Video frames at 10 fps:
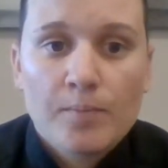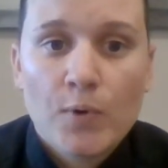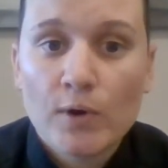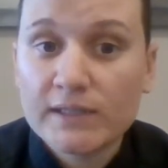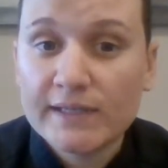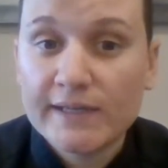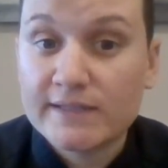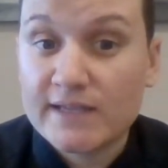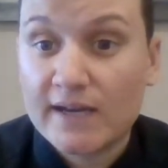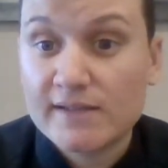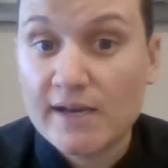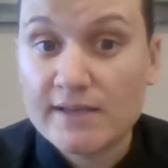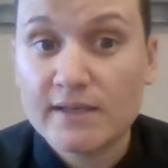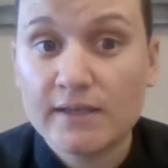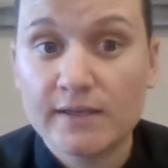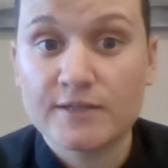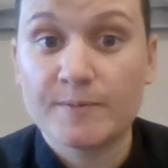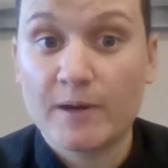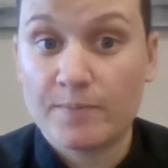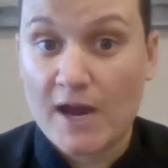Poor cleaning and sanitizing can
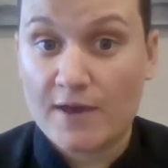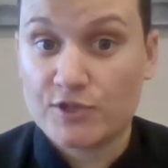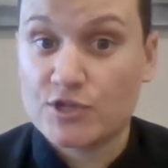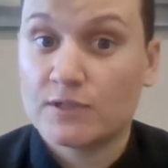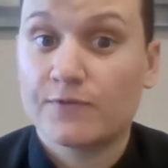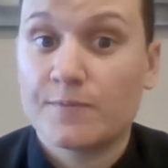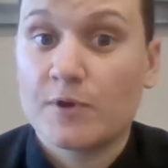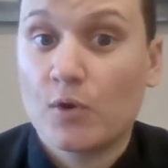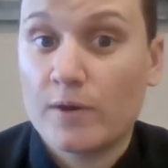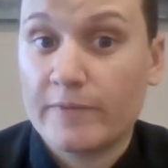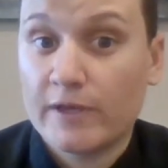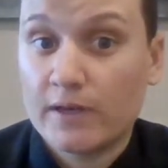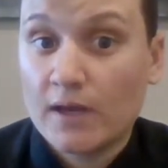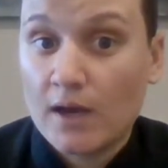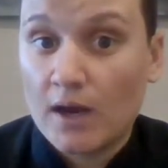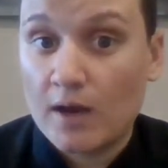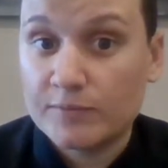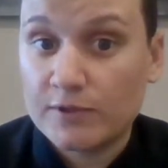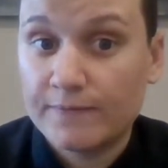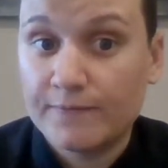spread pathogens from equipment
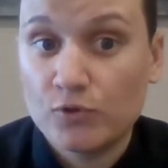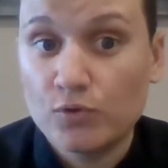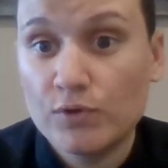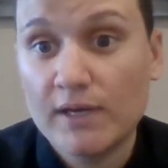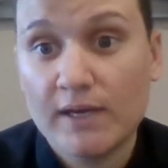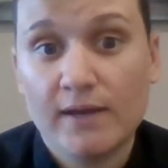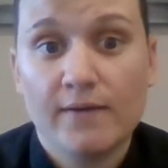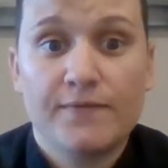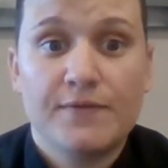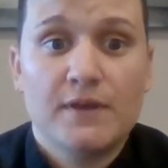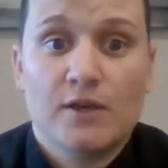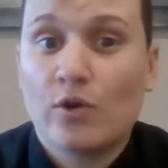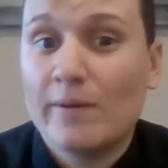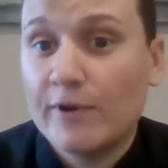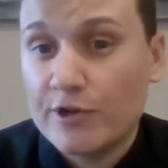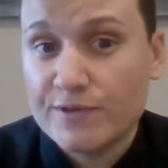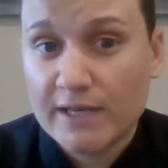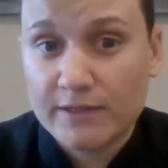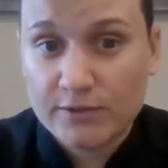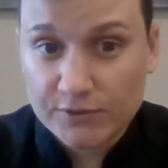to food if the equipment or
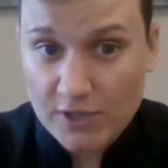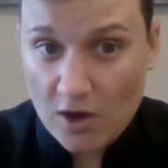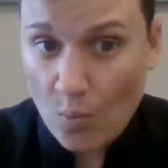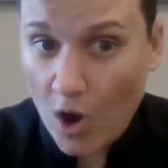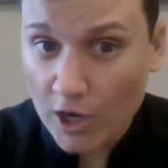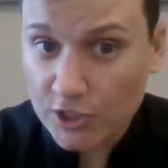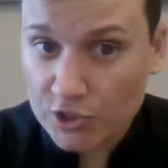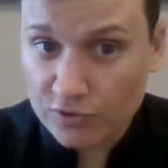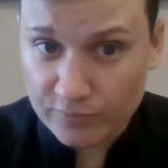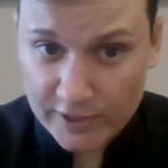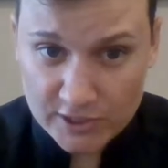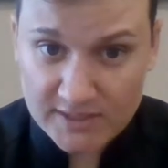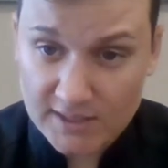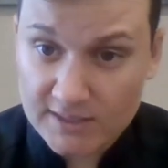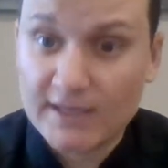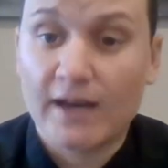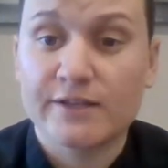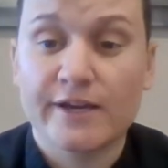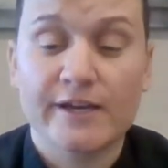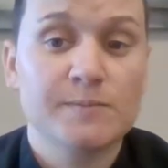utensil is not washed, rinsed, and
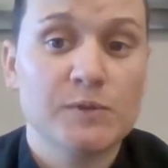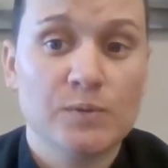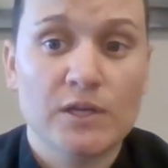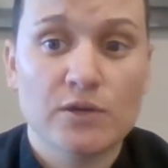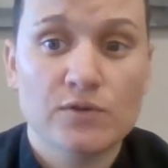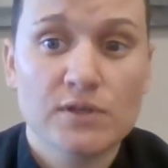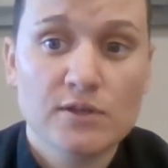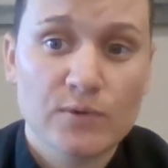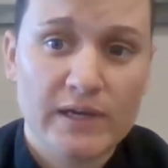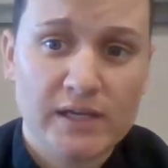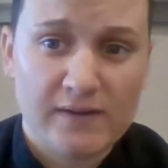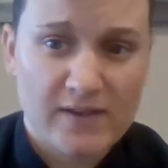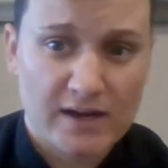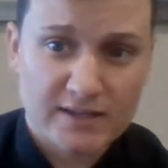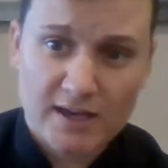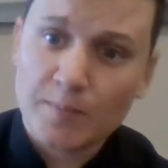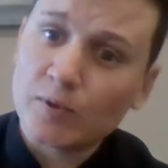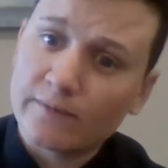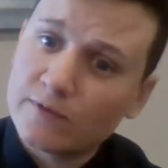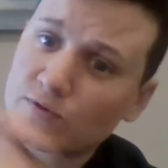sanitized between uses. So I gave that
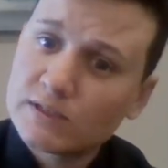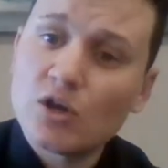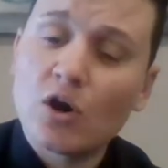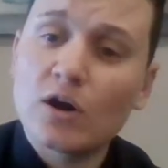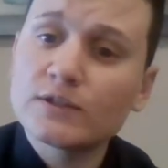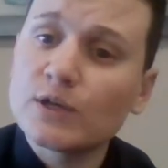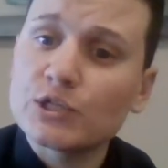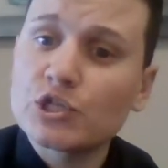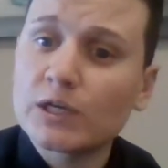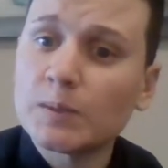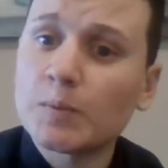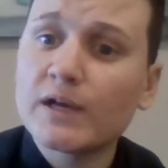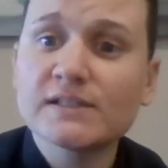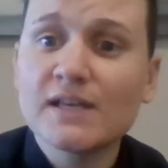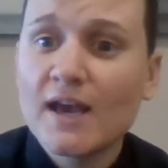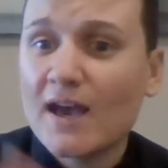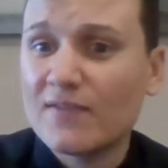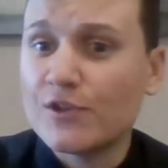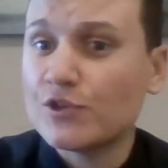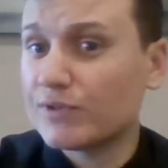example of using tongs on chicken breast
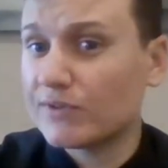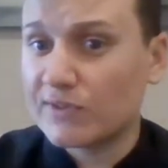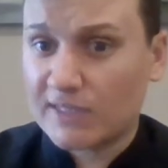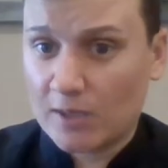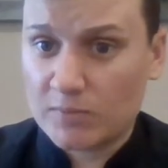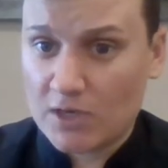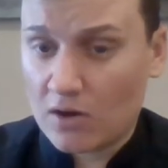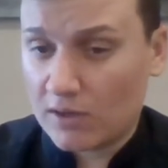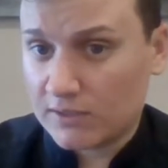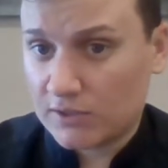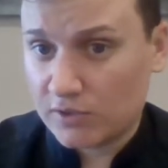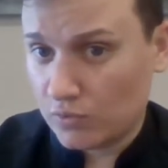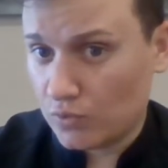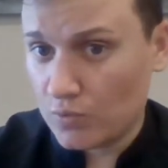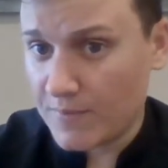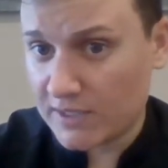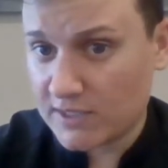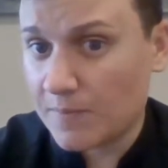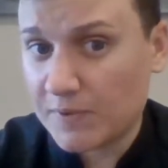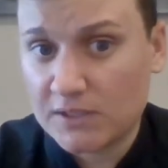and then using the same tongs to mix
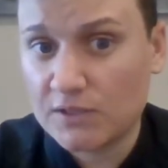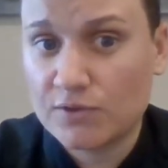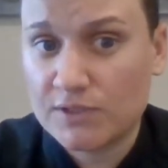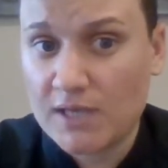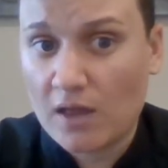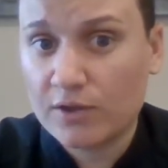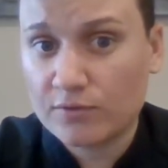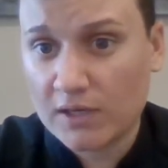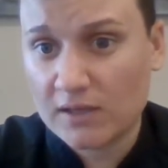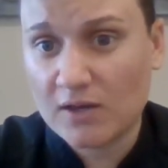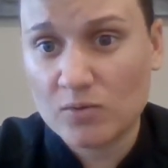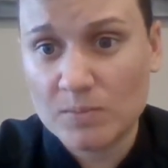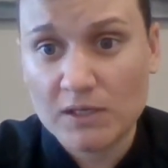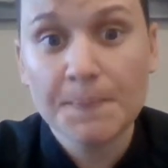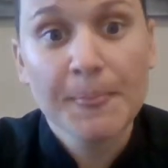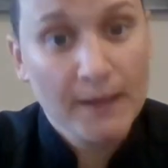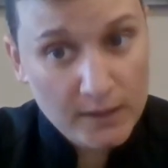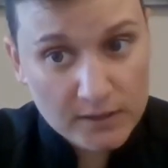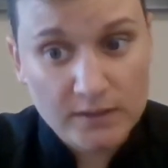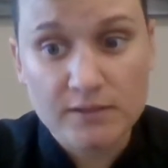up a Caesar salad. Okay, that would be
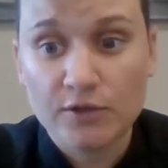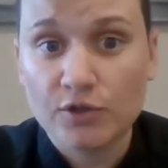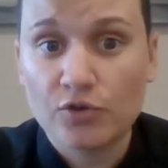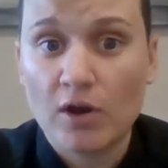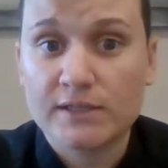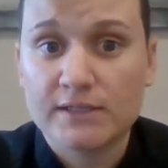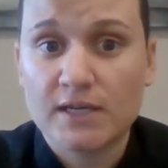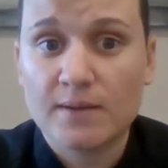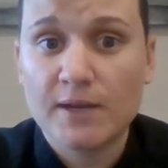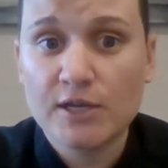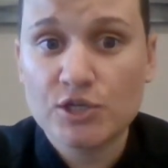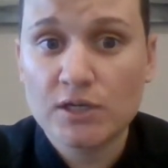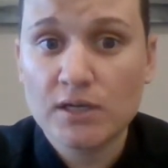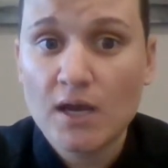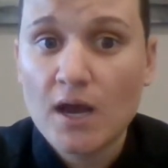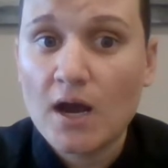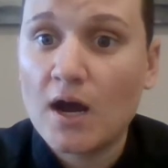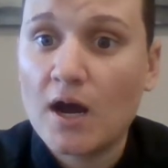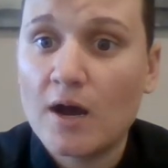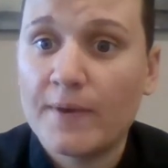considered cross-contamination.
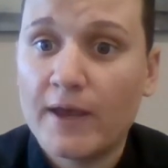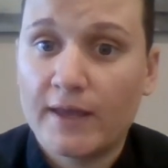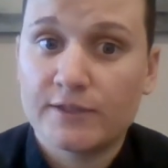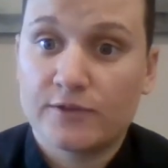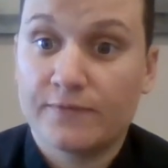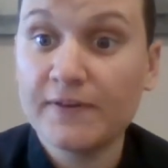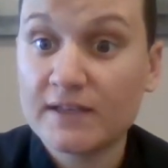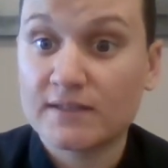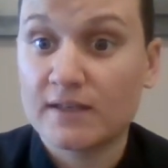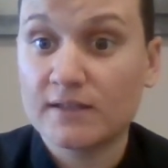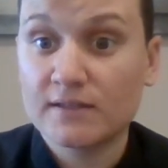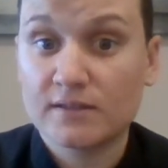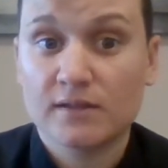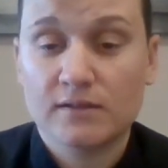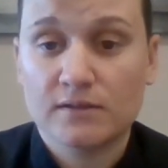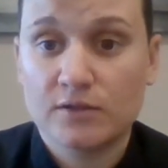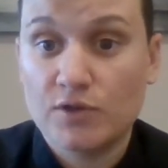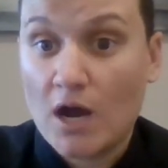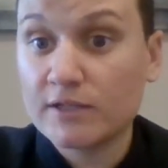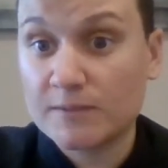And to fix this, to
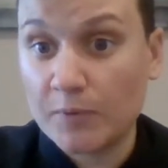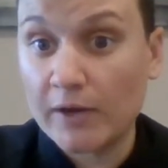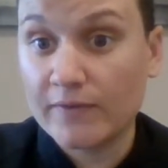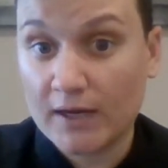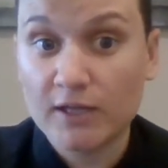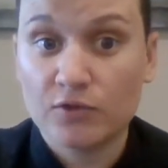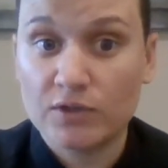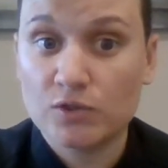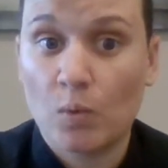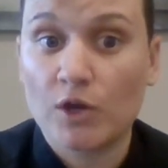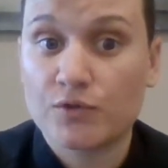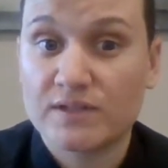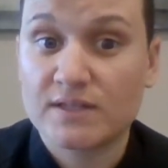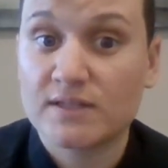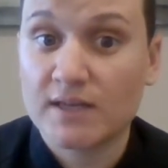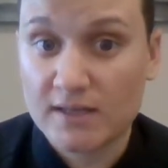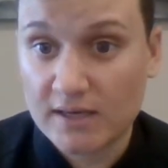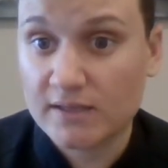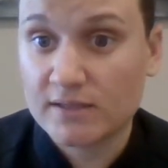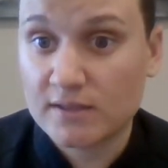not spread that, you need to wash, rinse, and
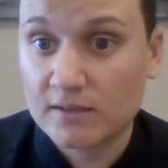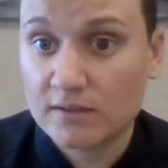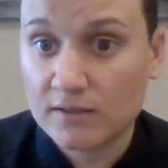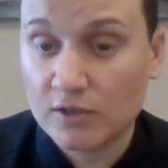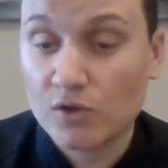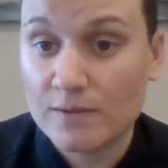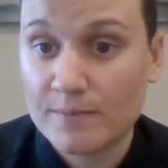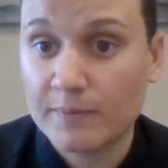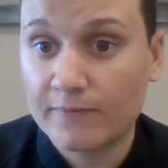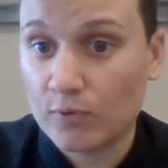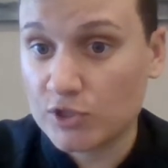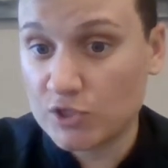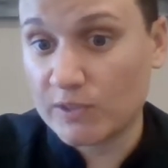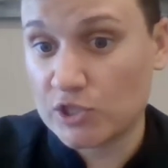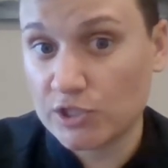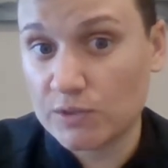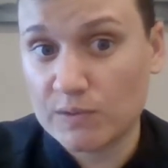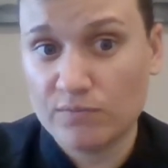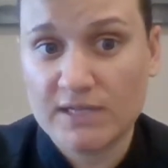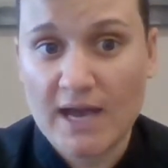sanitize the equipment before switching to
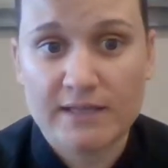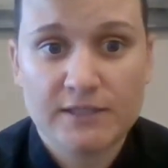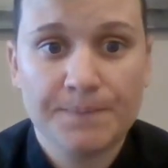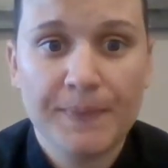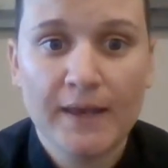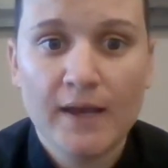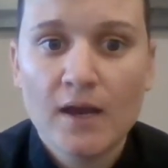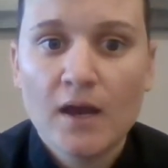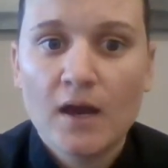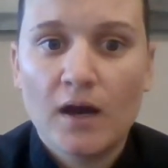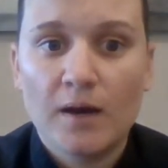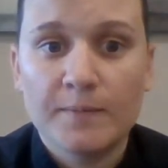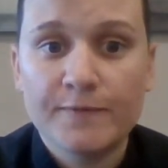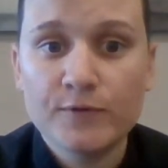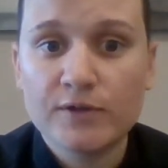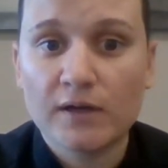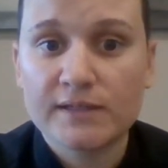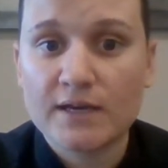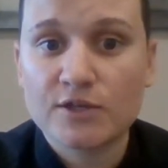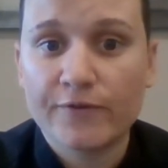a new task. Food
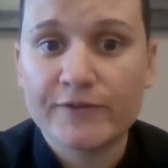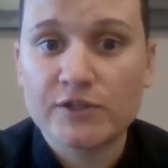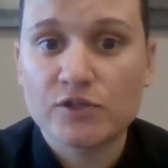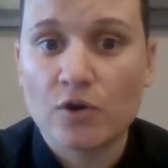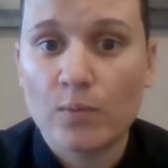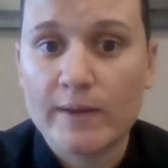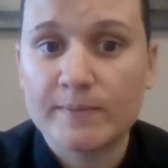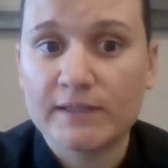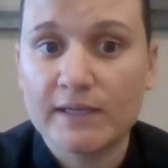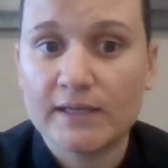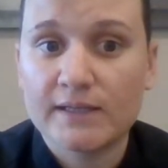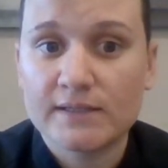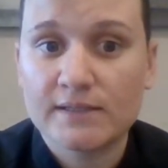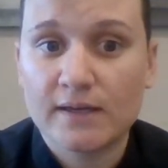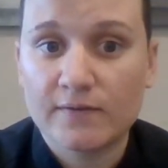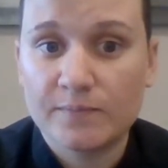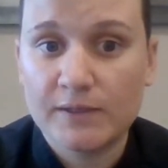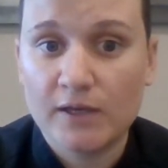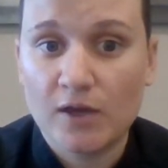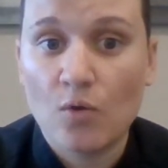contact surfaces are wiped clean instead of
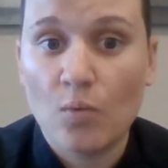being